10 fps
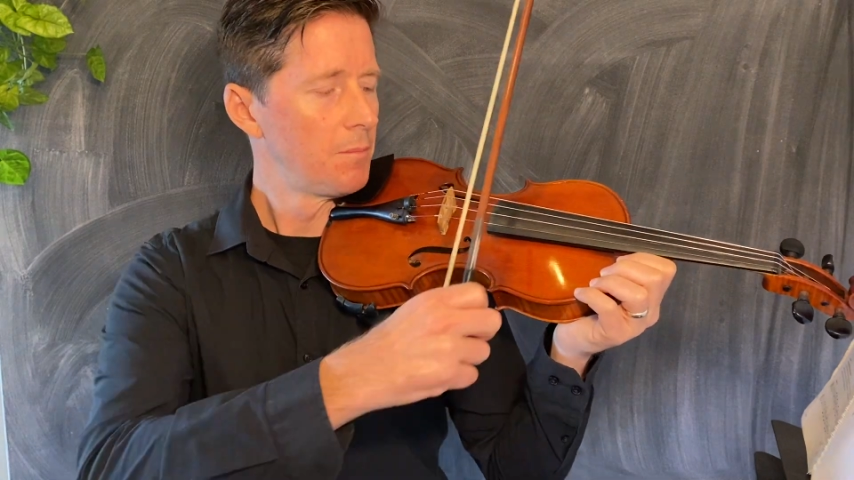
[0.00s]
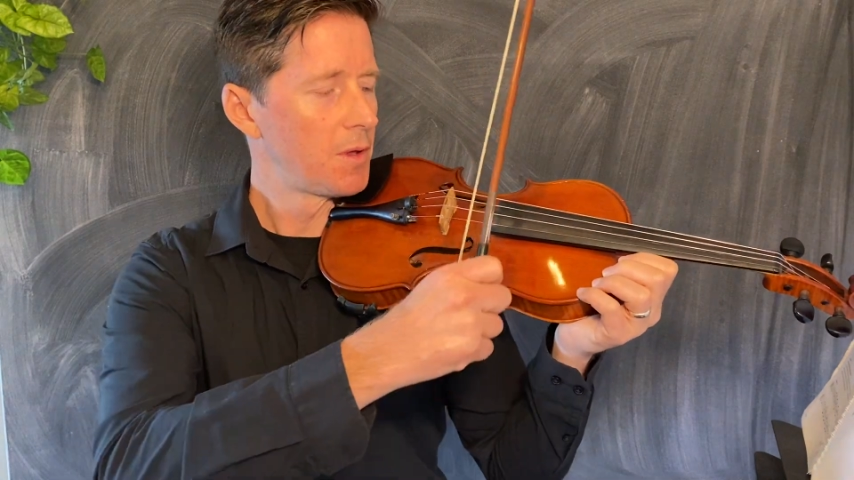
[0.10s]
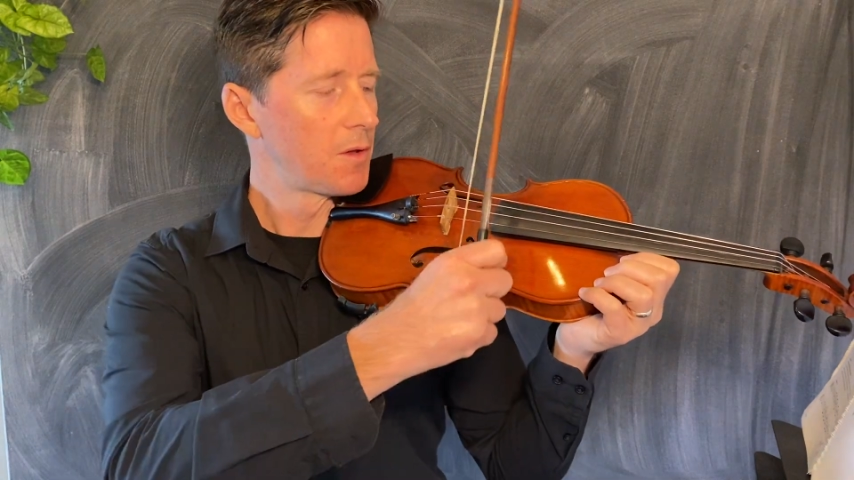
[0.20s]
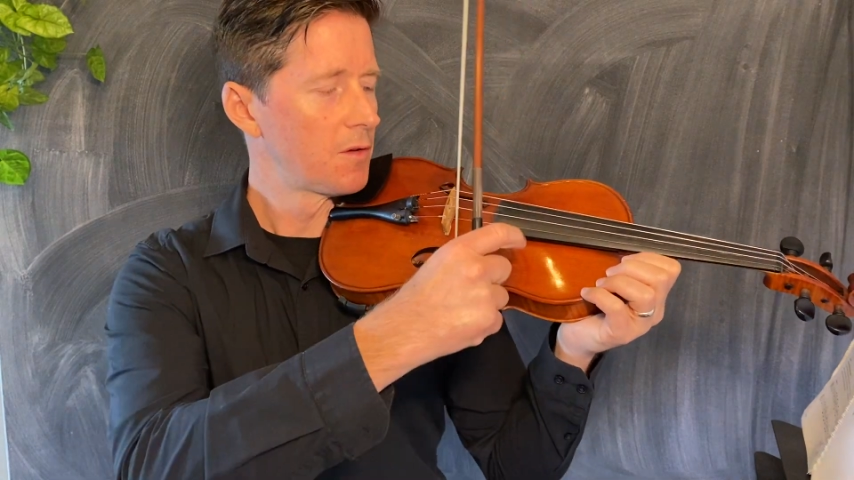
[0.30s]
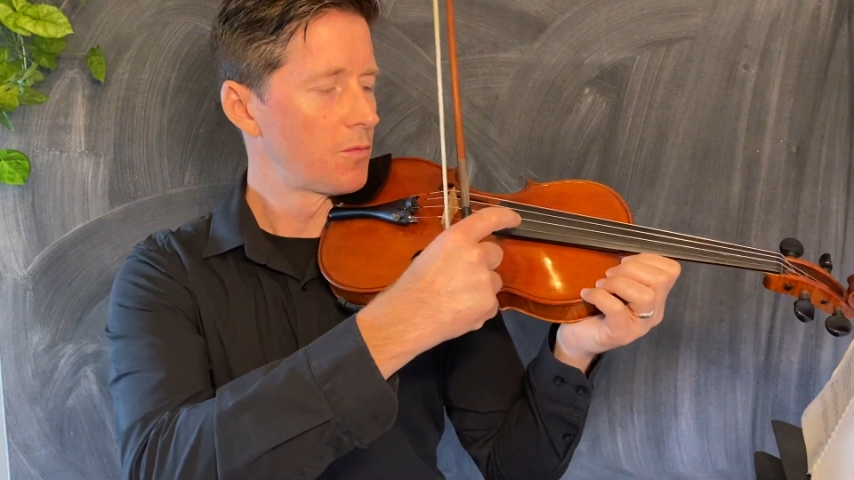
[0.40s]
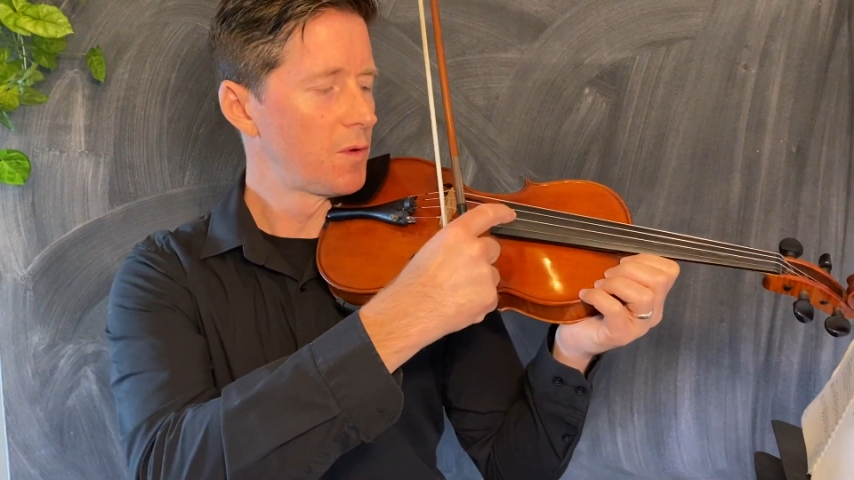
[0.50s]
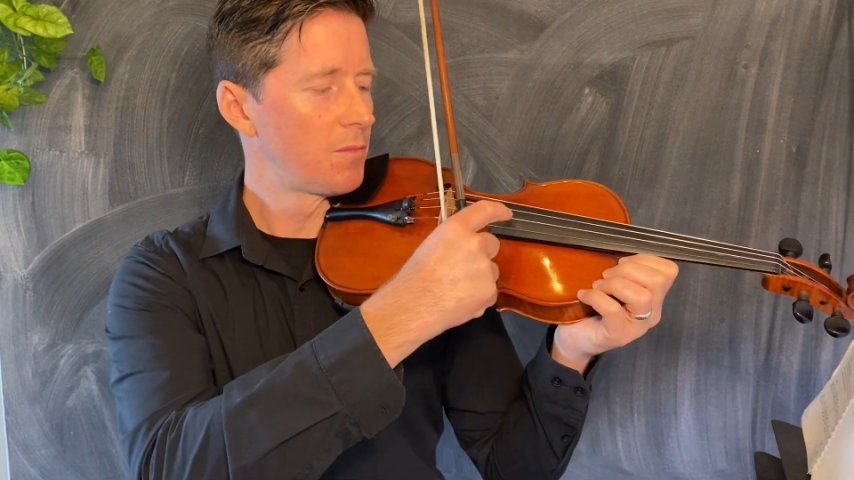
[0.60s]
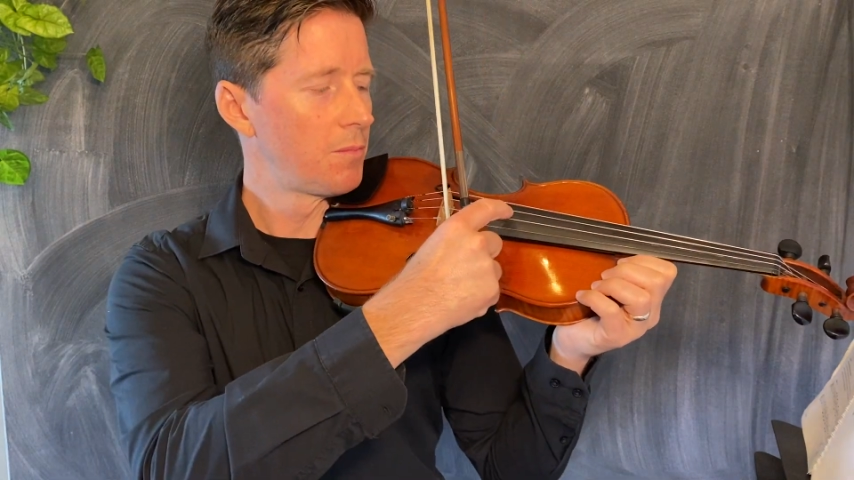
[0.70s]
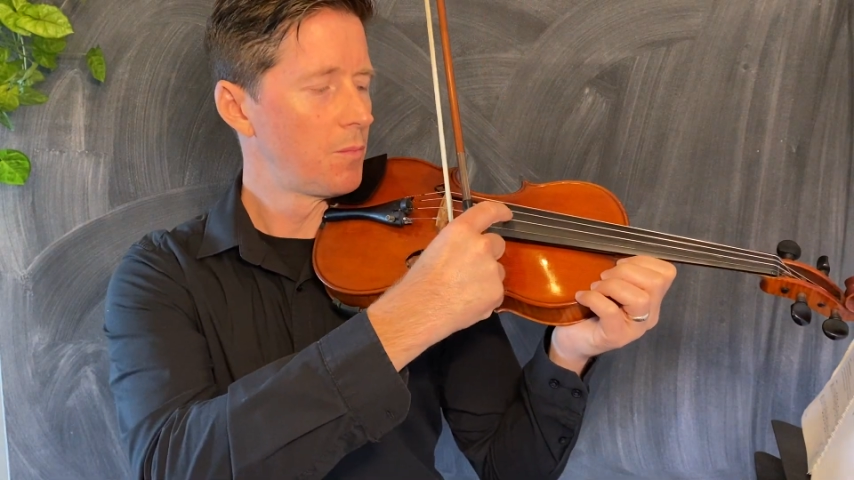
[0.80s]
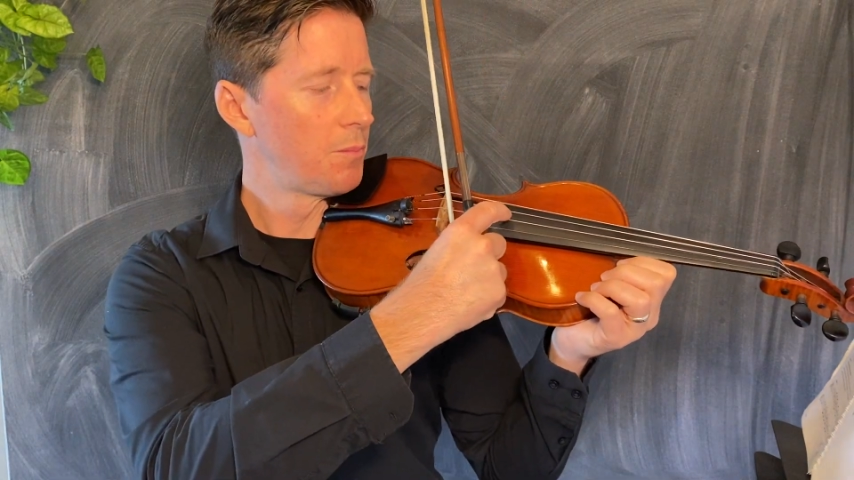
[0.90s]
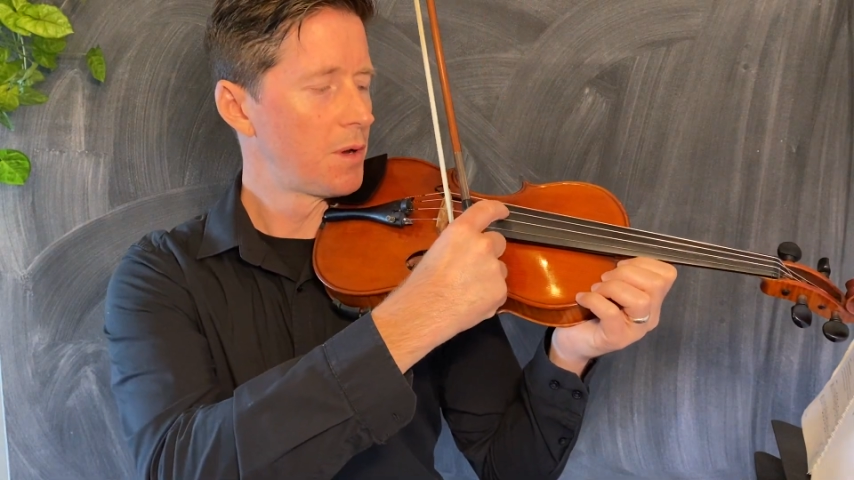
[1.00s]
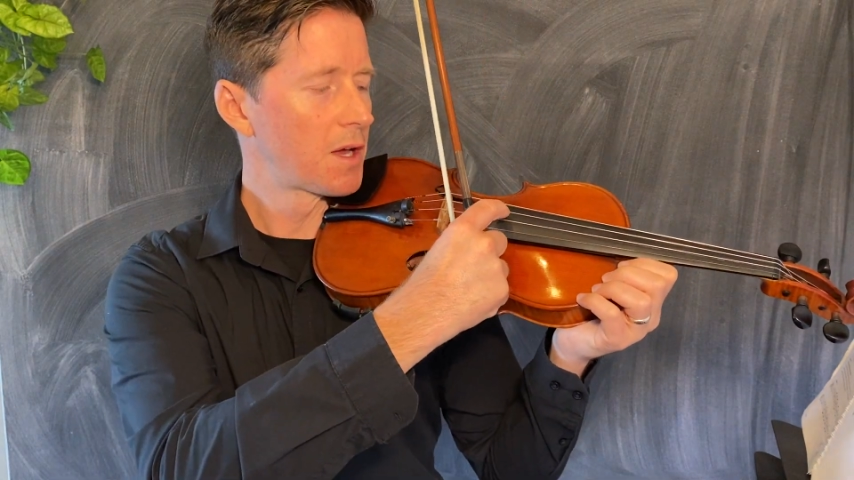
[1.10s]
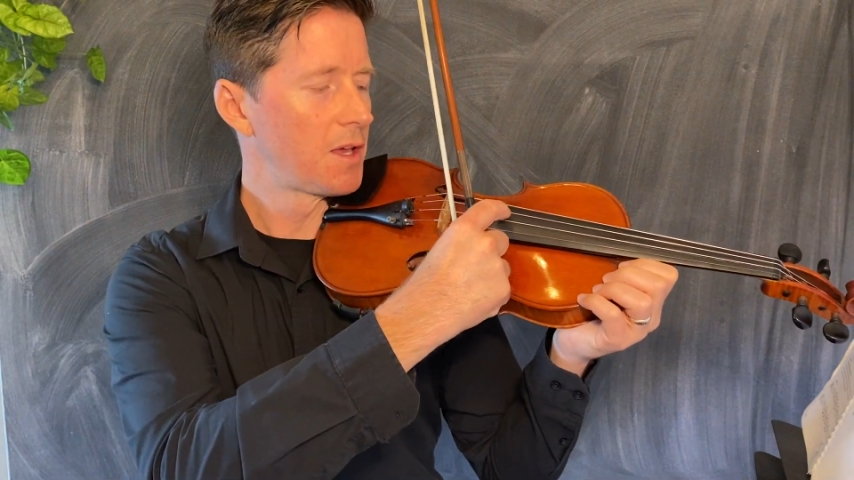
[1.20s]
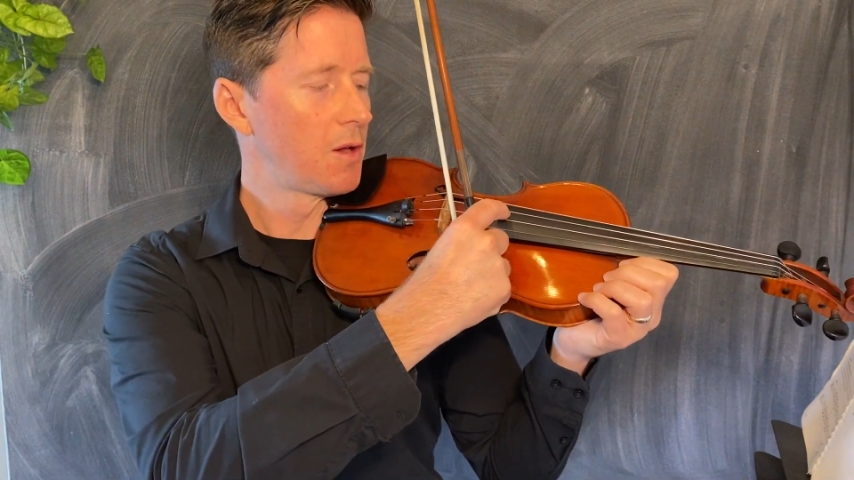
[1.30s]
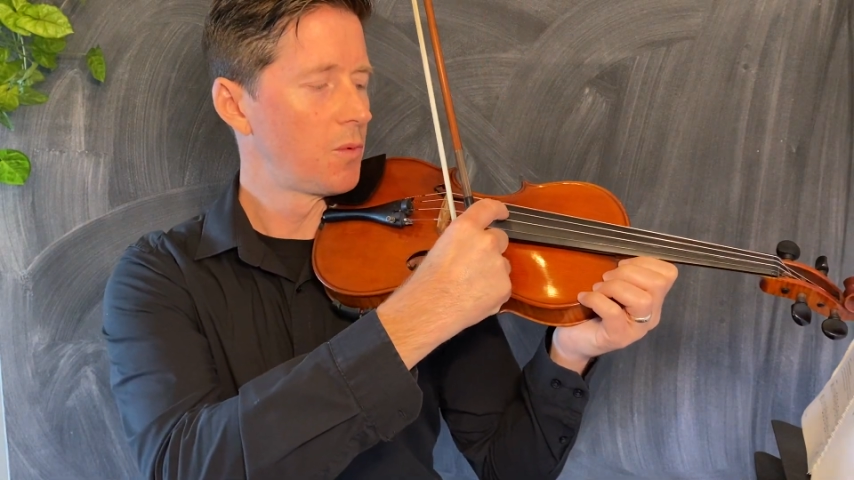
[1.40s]
because with
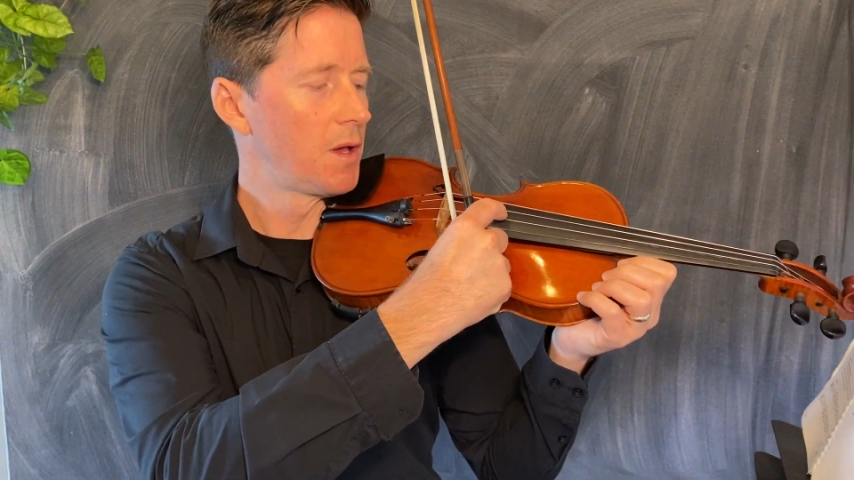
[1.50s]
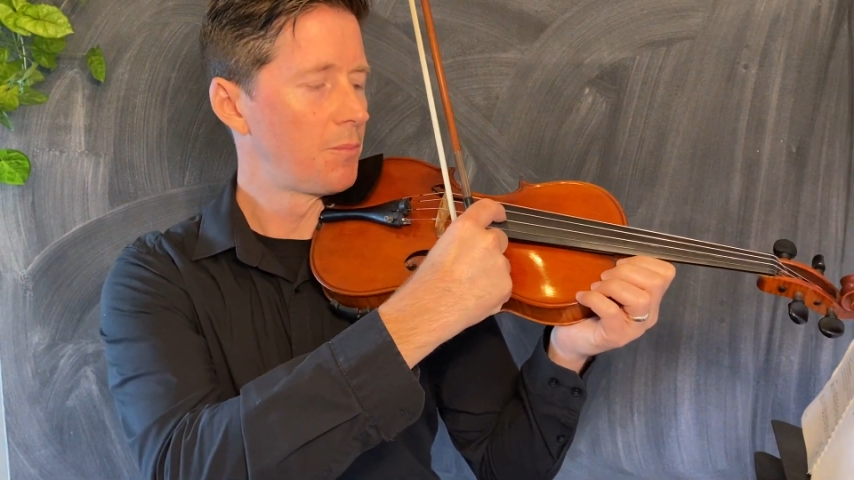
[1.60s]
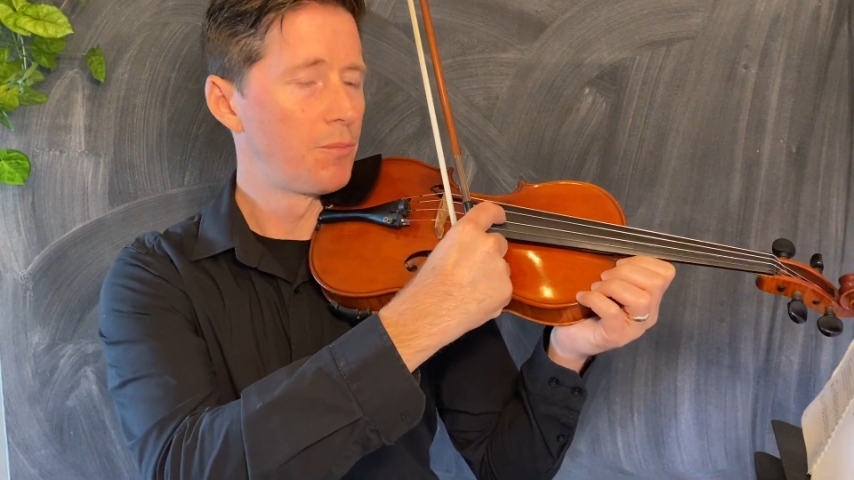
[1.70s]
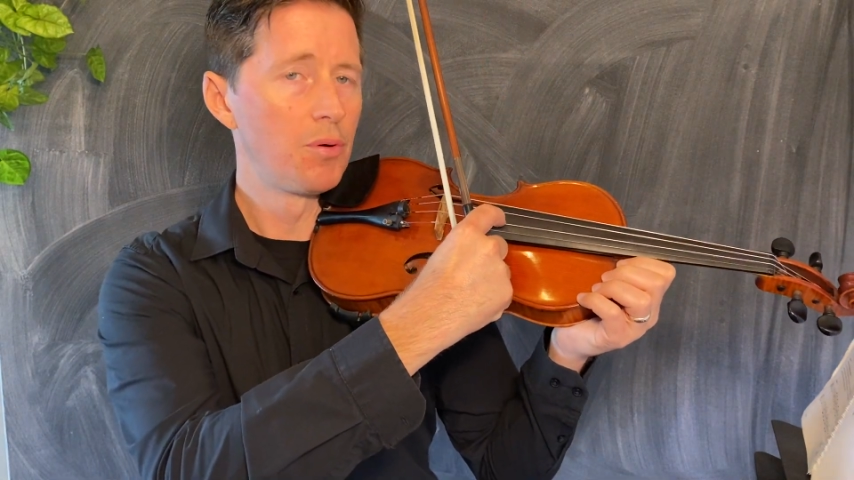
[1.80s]
plucking we are